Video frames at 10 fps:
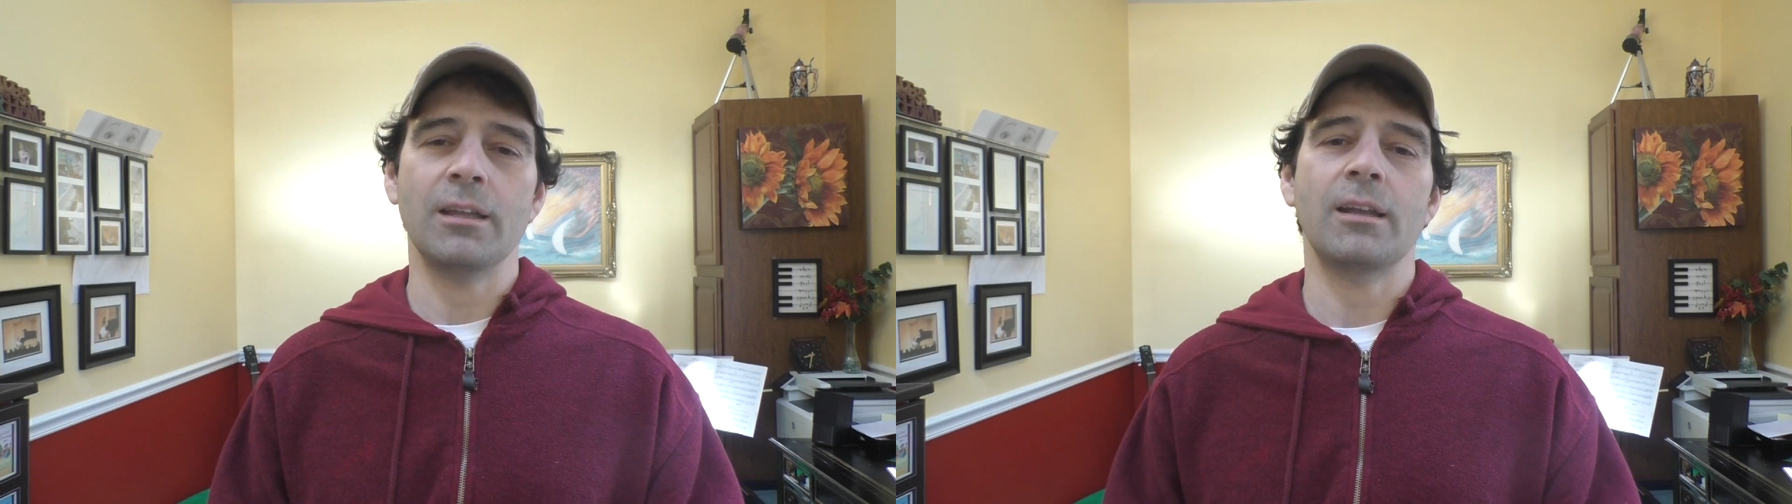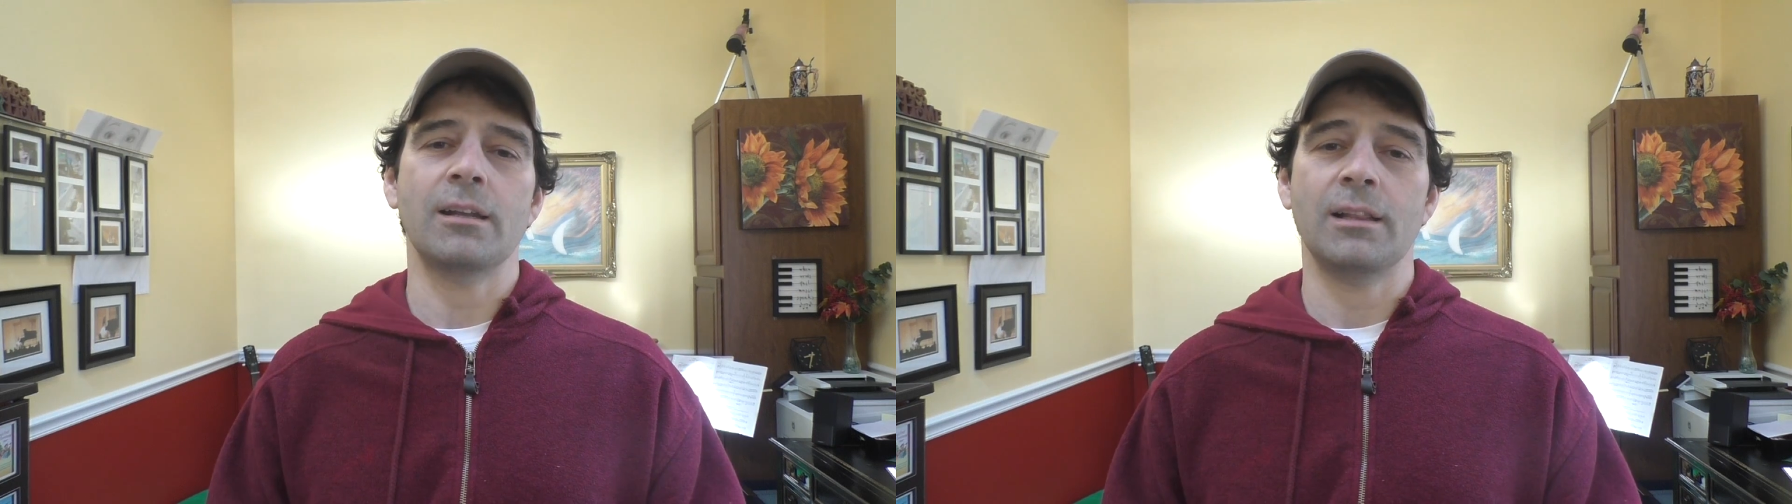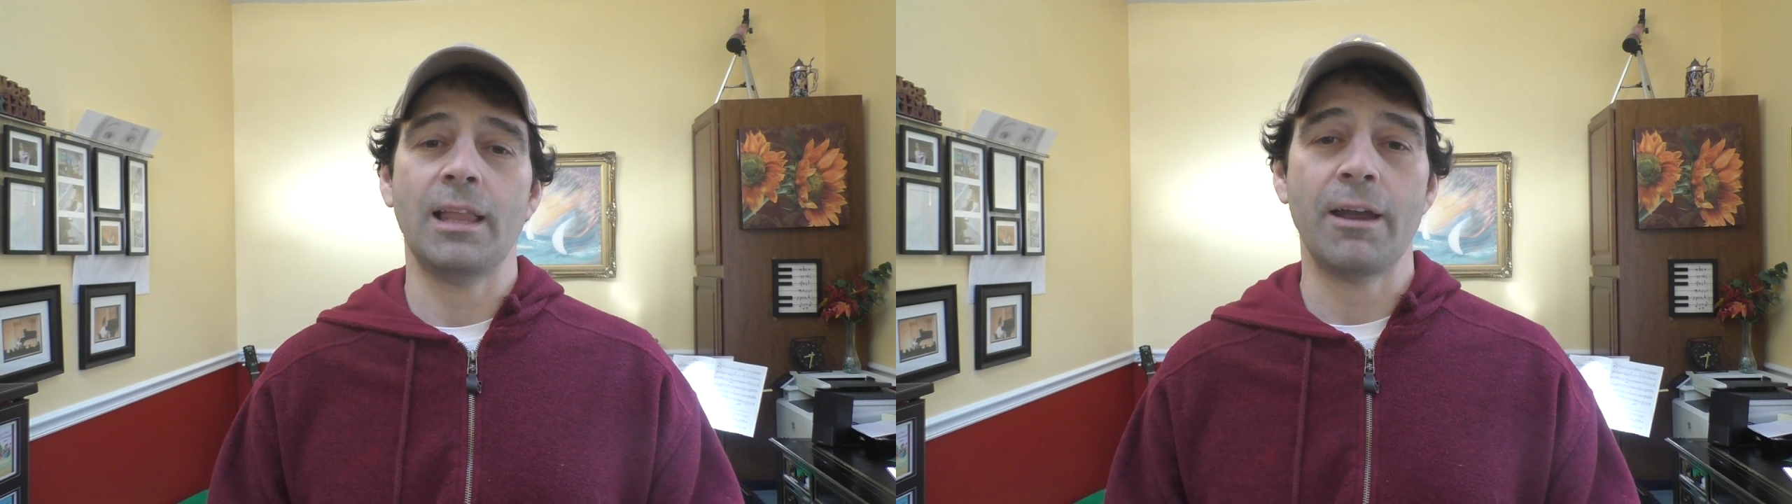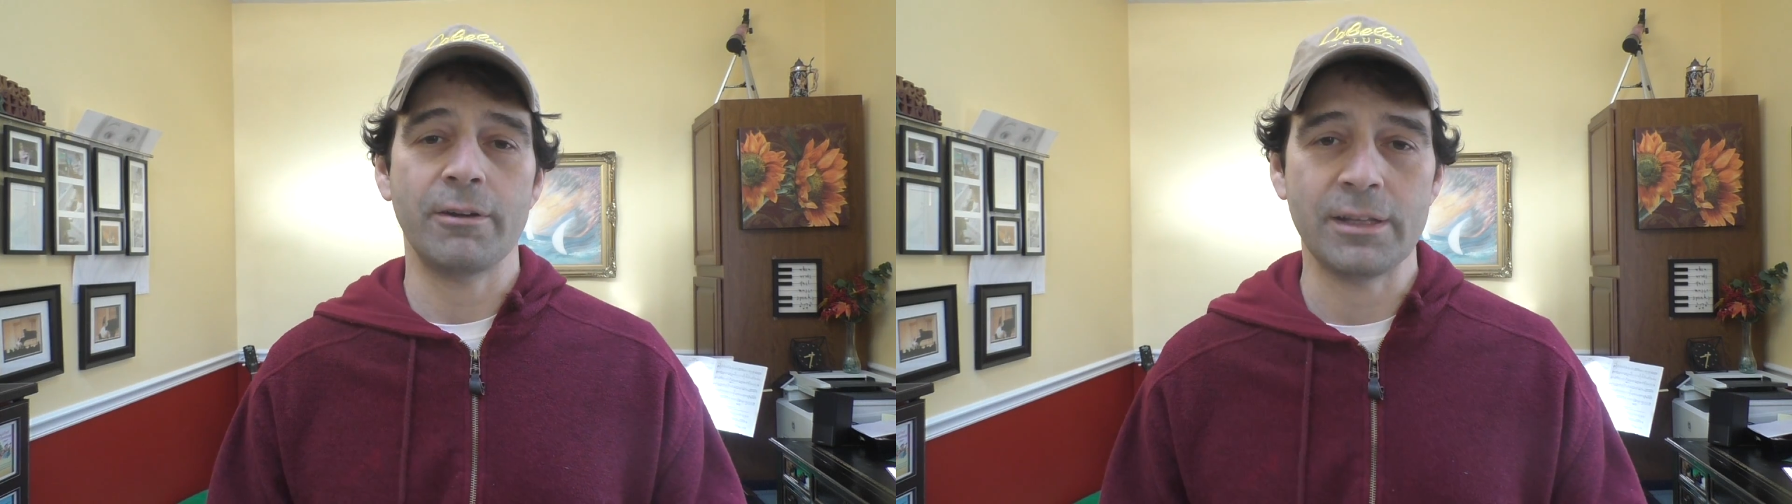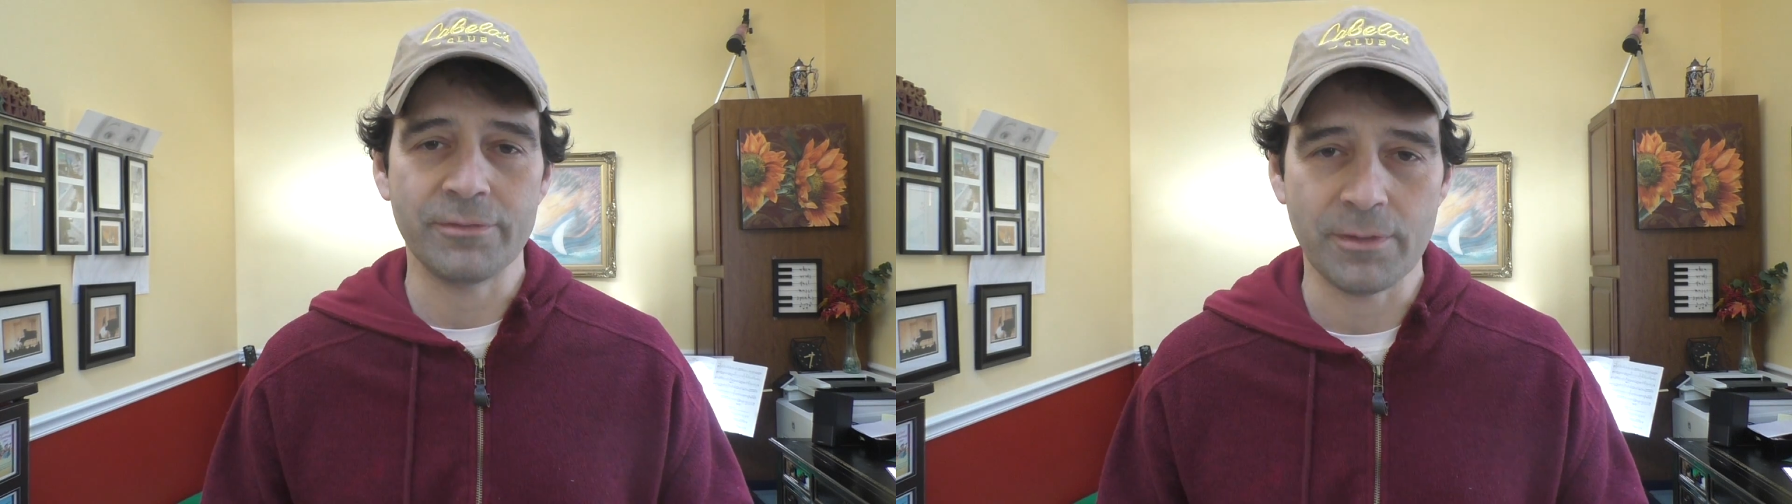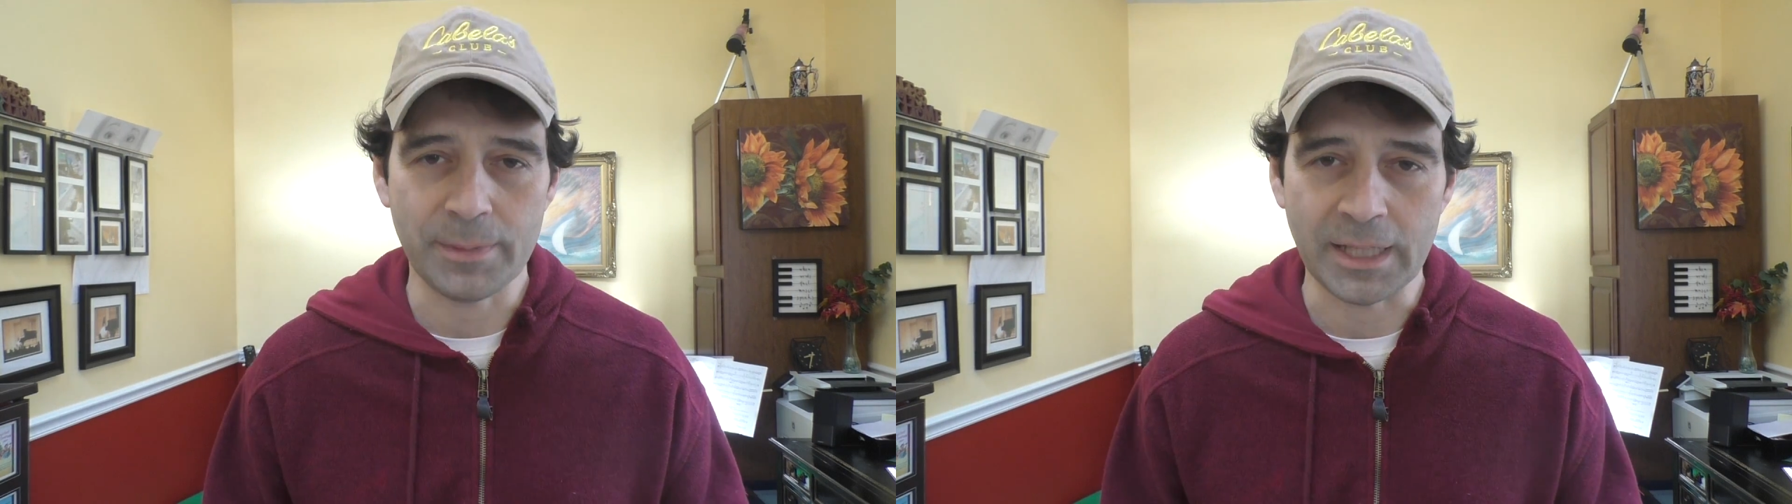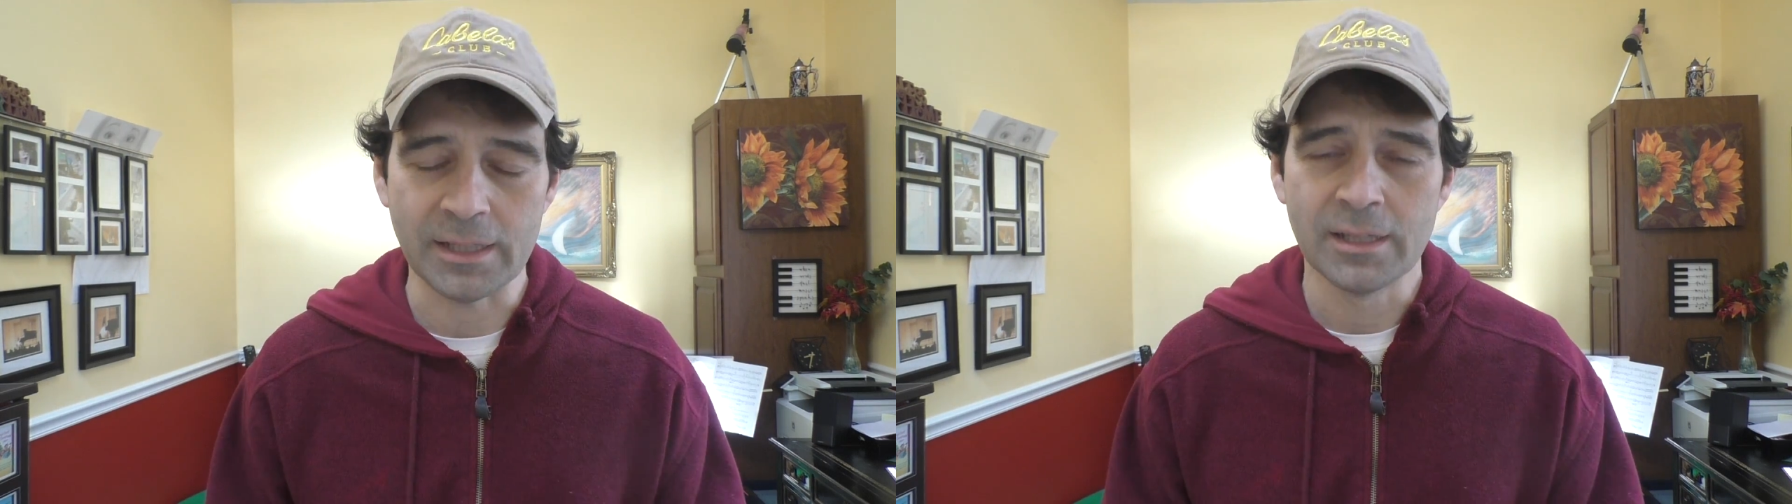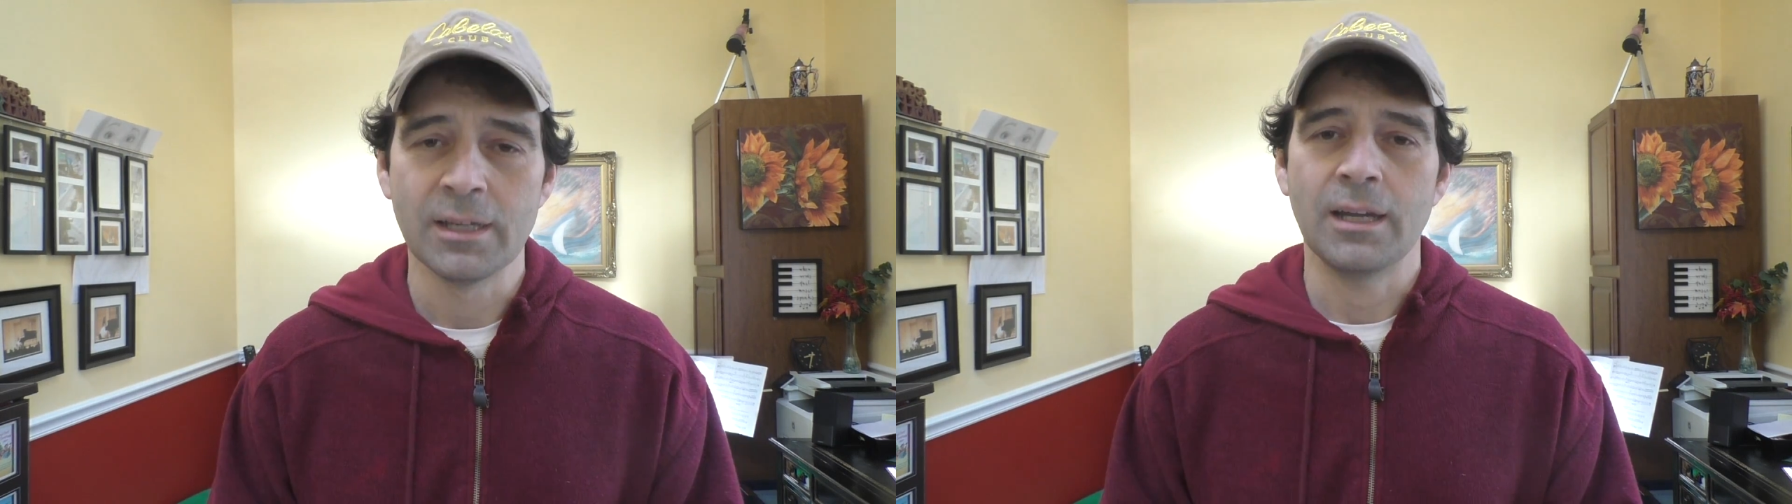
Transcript: lot of clarity for me.